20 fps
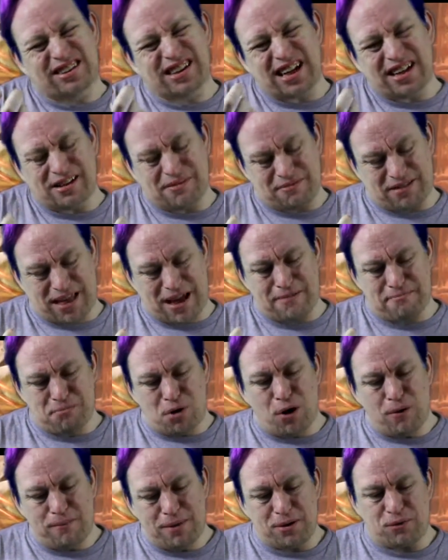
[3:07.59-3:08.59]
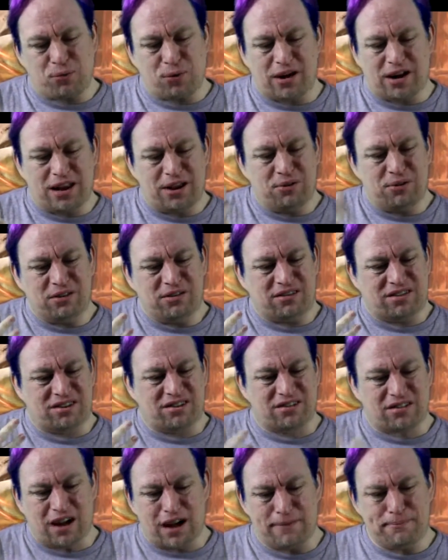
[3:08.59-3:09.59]
that moment where he was
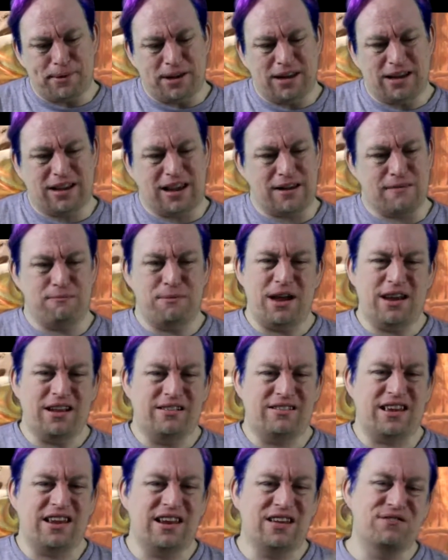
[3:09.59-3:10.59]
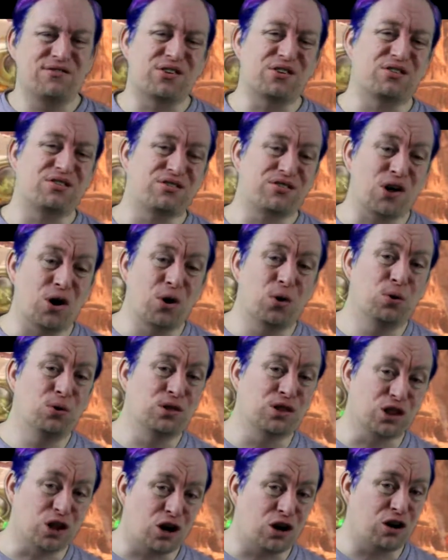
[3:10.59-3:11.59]
stopping and meditating for so
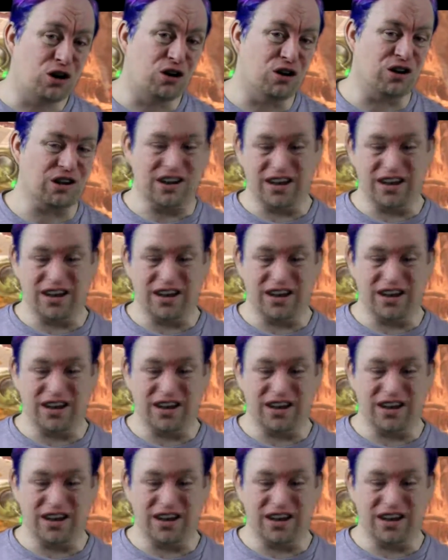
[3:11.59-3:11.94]
long,